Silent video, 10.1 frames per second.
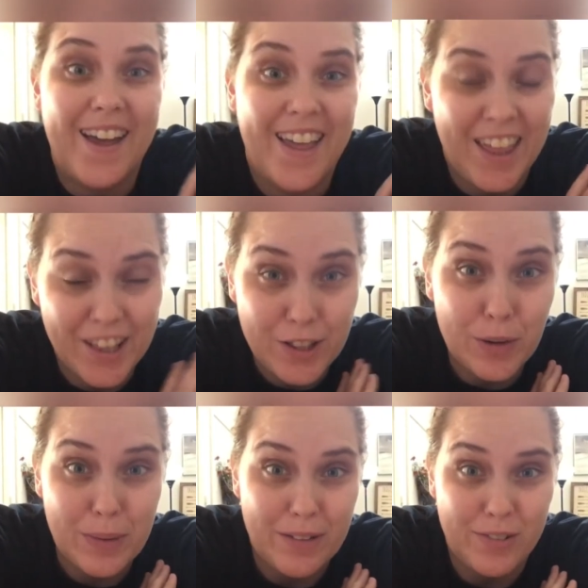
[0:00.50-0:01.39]
Hello,
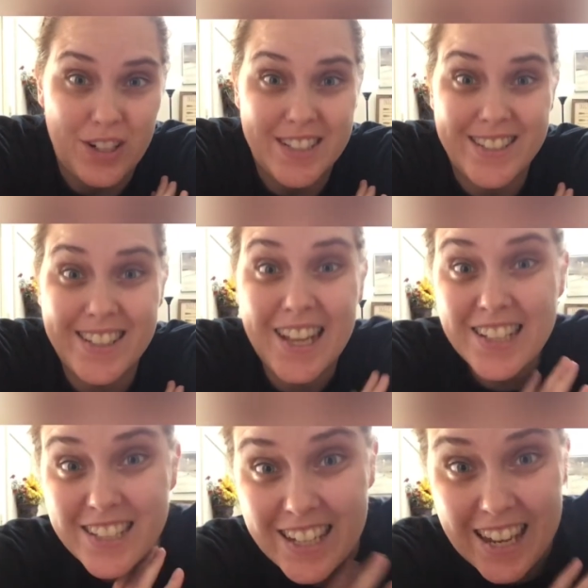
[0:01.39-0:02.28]
my friends.
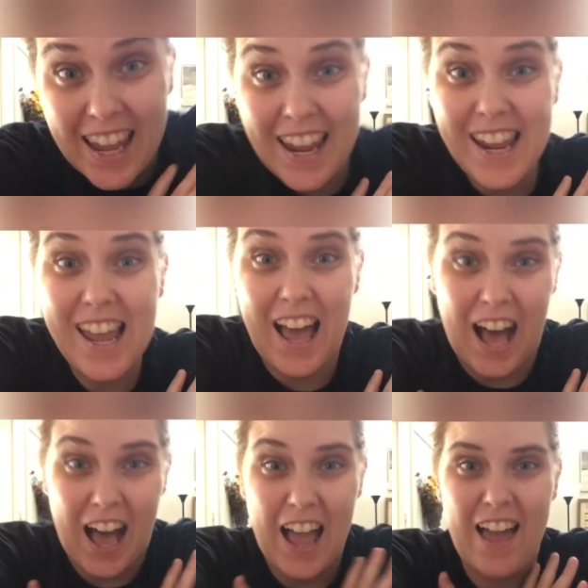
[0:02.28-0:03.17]
Today,
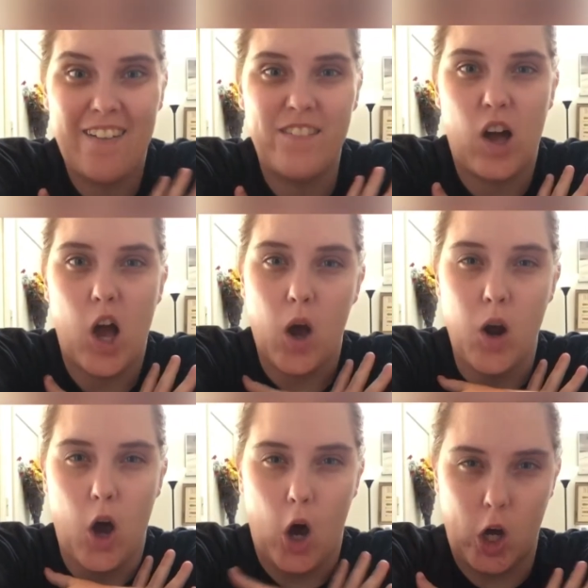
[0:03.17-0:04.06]
I have an
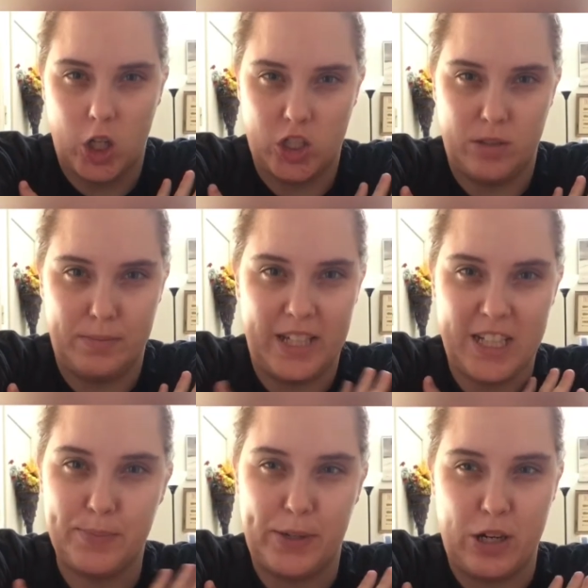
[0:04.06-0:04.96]
awesome
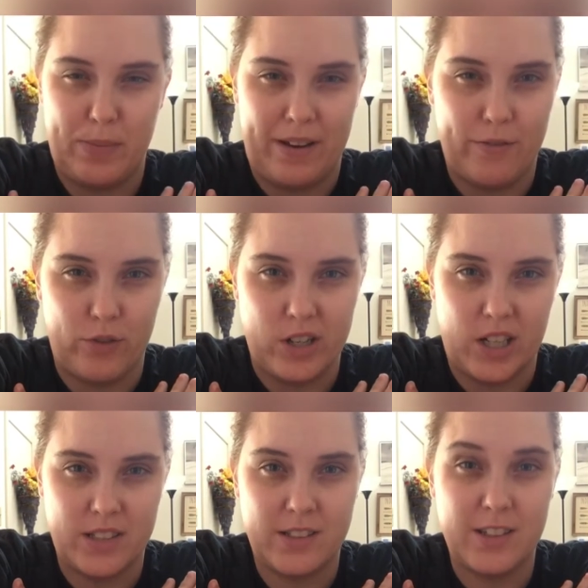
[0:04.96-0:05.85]
experiment for
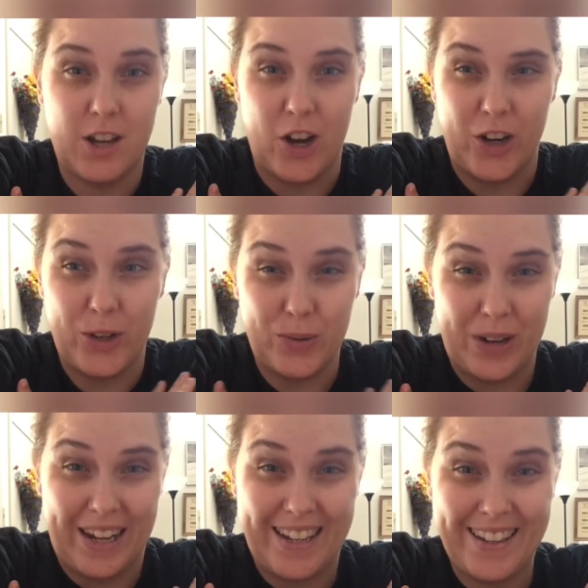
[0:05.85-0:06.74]
us. Are you
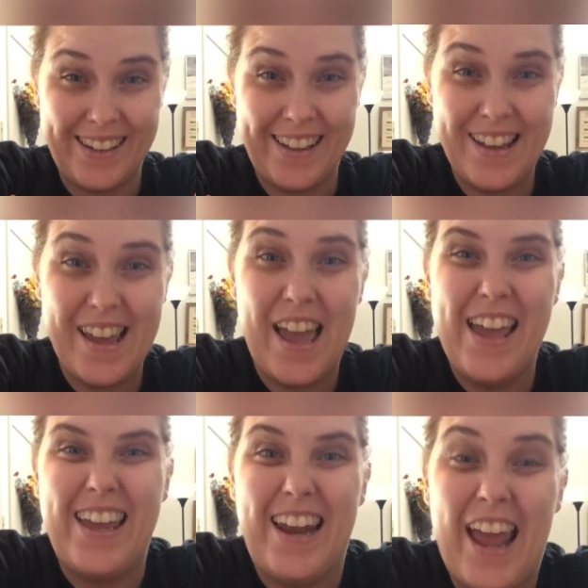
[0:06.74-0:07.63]
ready?
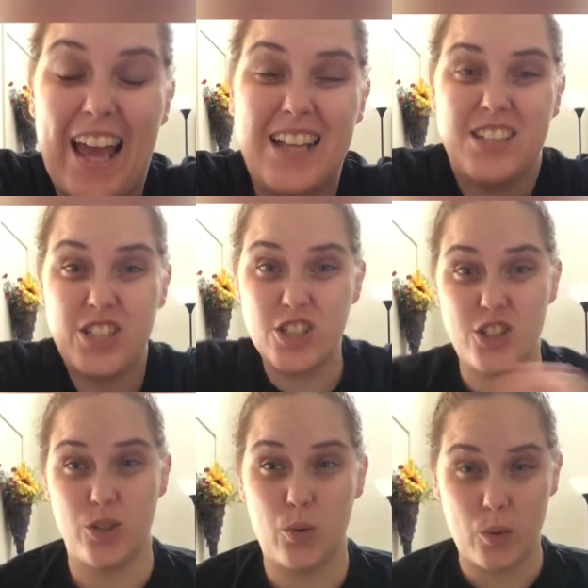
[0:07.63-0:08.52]
It has to
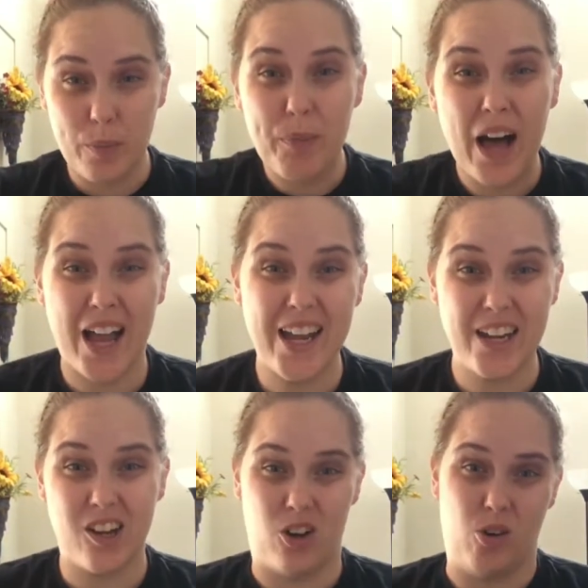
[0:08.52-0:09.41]
do with pine
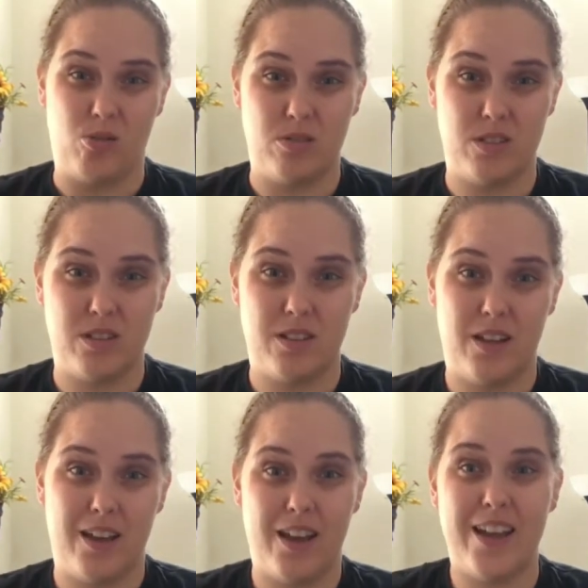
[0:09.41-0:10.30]
cones.
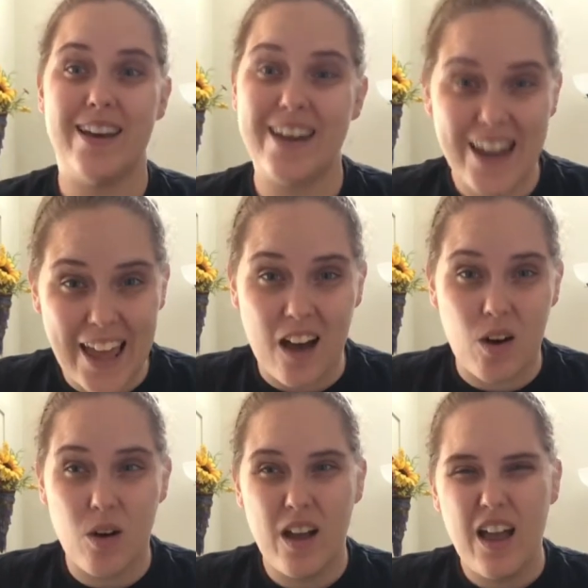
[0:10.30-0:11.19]
Now,
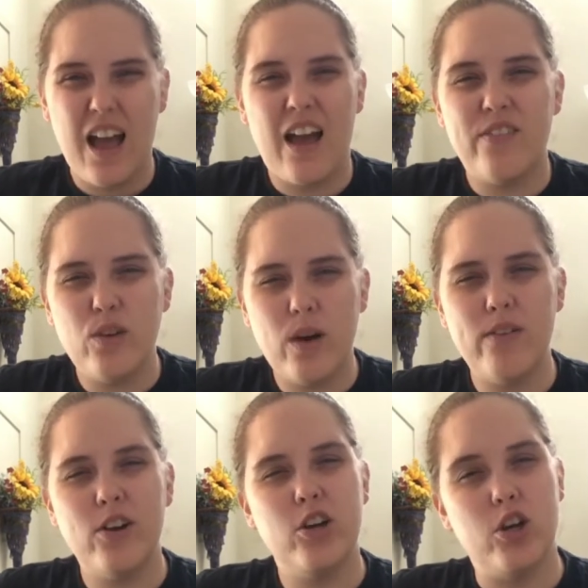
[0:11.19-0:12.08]
have you
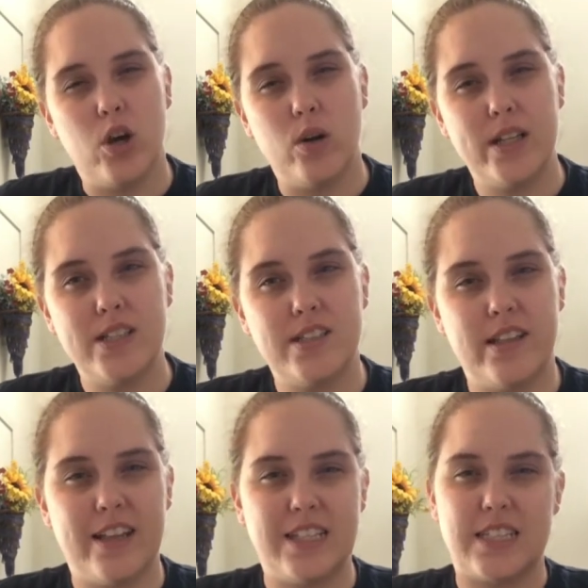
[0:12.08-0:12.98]
ever noticed
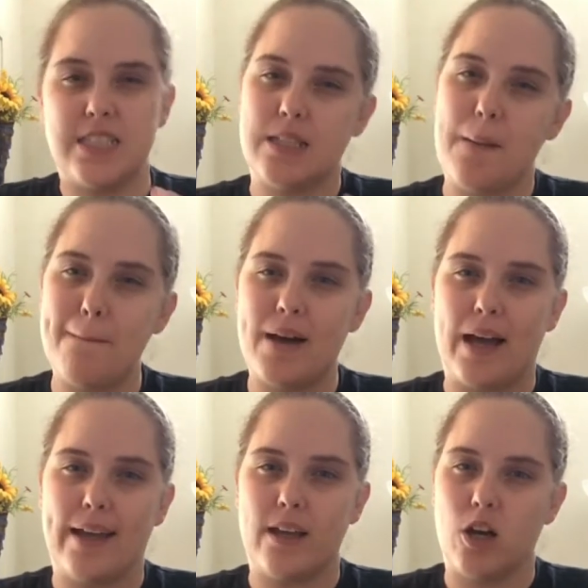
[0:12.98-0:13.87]
that some
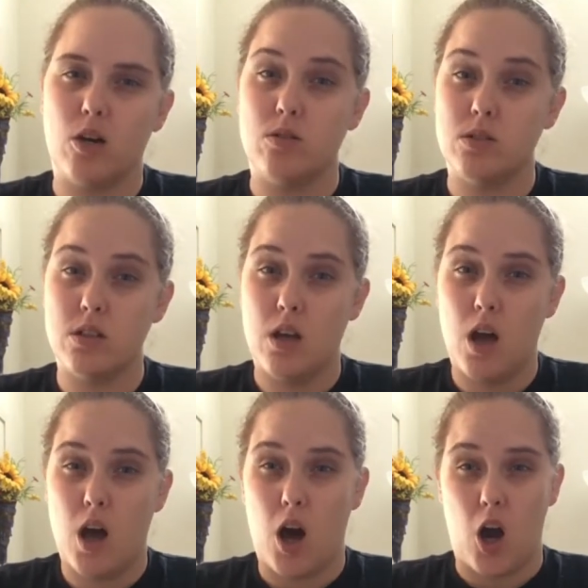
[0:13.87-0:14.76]
pine cones
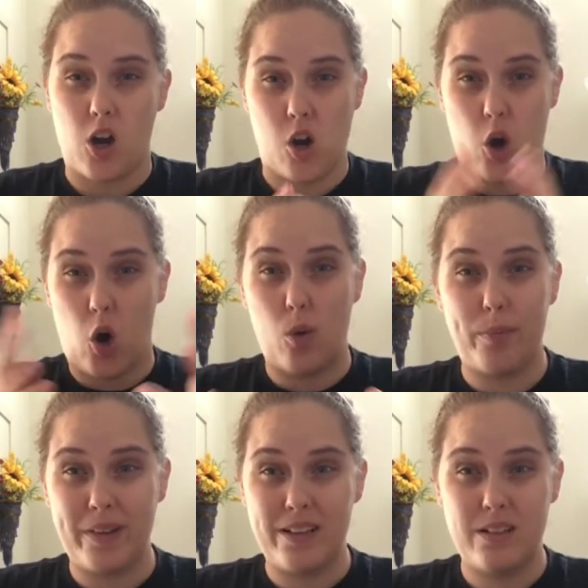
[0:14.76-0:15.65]
are open